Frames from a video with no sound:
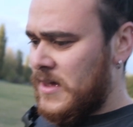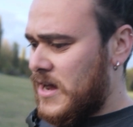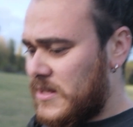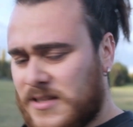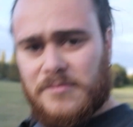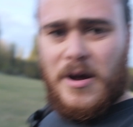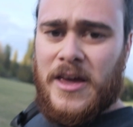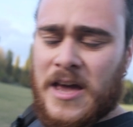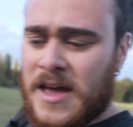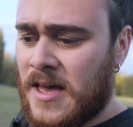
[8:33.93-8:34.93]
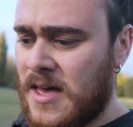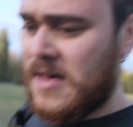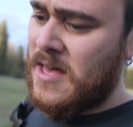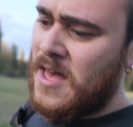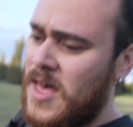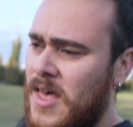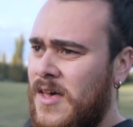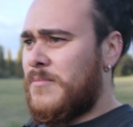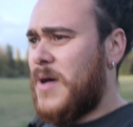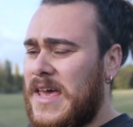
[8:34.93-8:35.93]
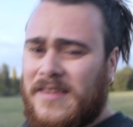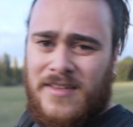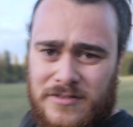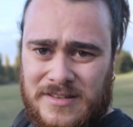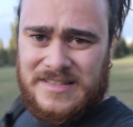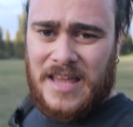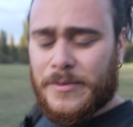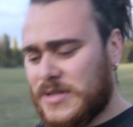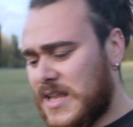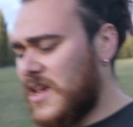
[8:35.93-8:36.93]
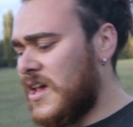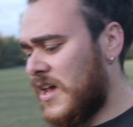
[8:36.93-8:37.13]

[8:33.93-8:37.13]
I did my 8,000 steps today.